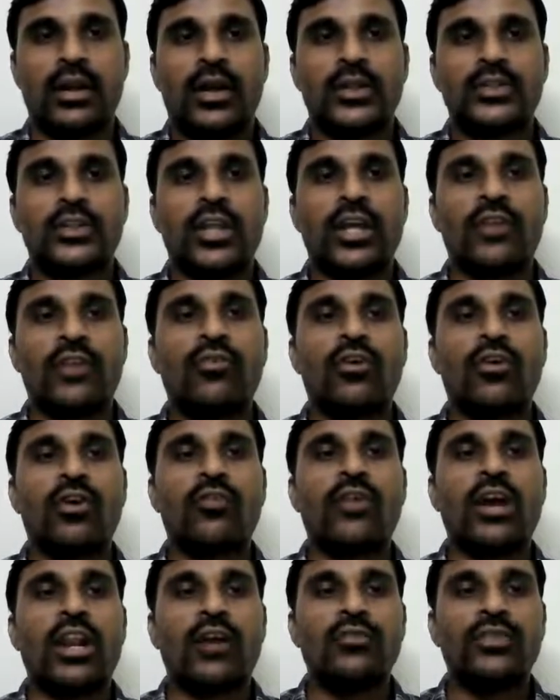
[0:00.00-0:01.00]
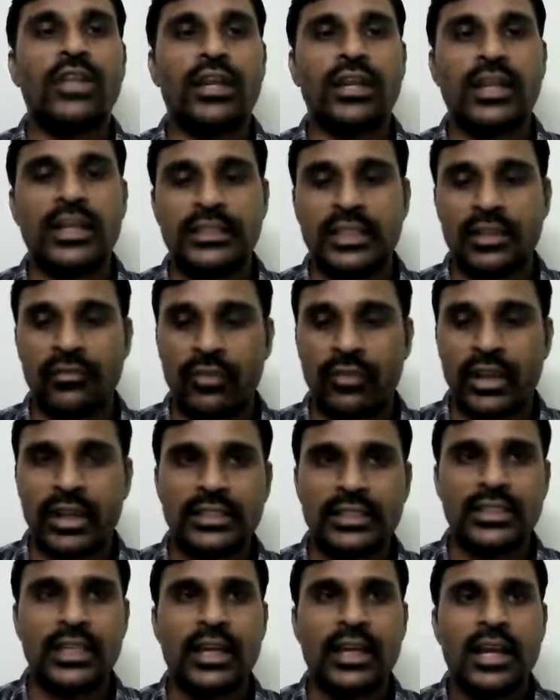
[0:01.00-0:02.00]
So therefore, one of the reason for
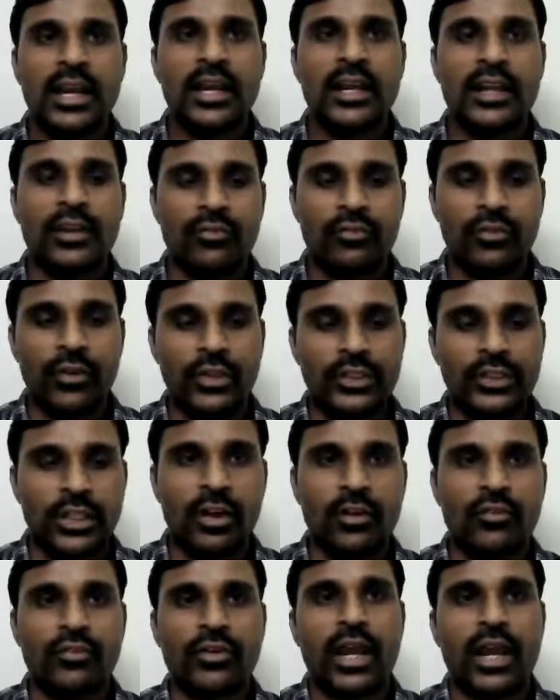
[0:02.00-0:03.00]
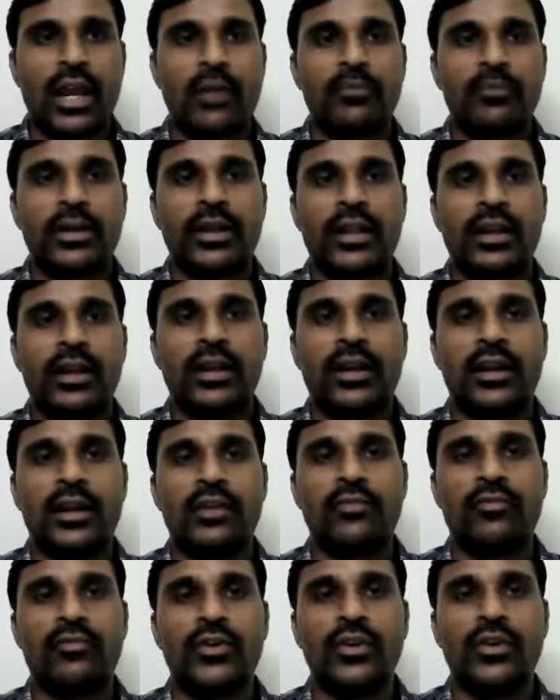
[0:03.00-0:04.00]
is diffusion of capital,
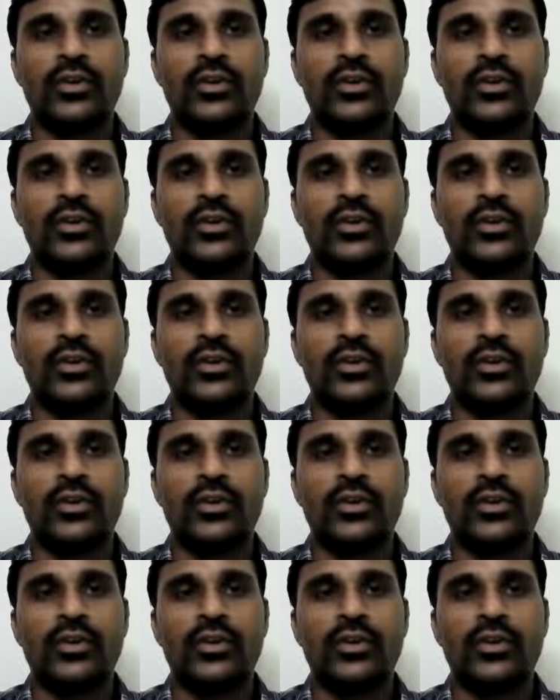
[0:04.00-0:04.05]
and